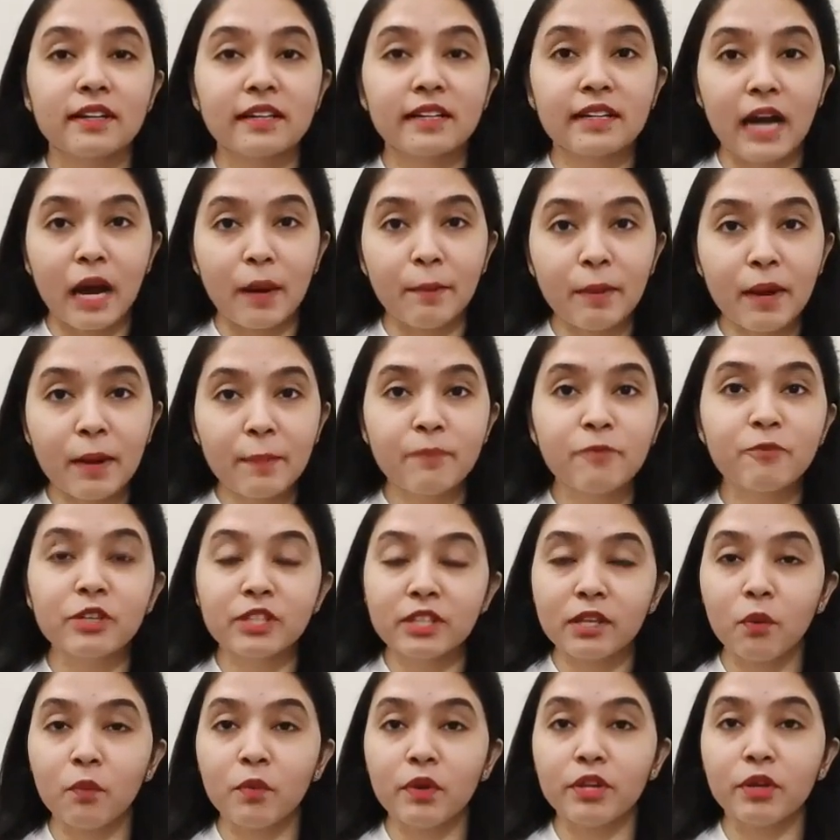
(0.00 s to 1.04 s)
come up
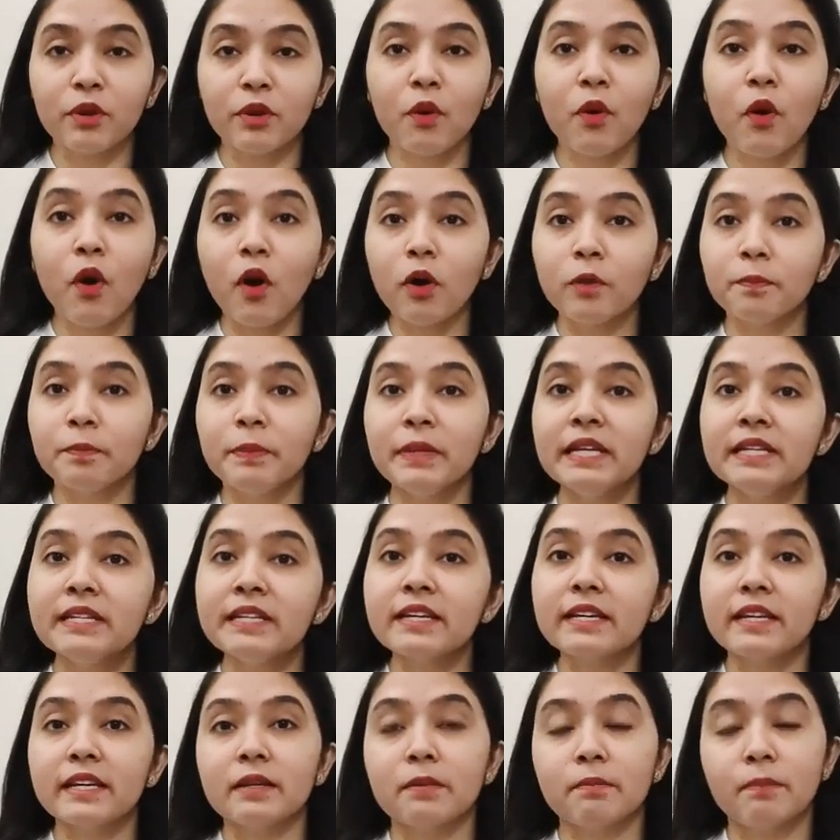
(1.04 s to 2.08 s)
with a video on
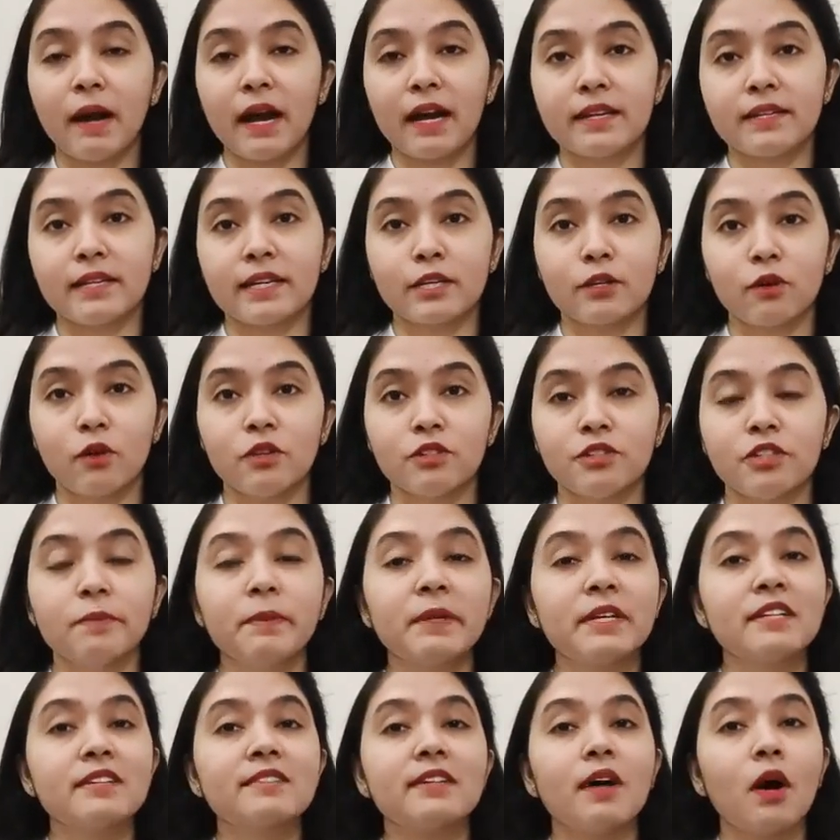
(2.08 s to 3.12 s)
BTech in Biotechnology because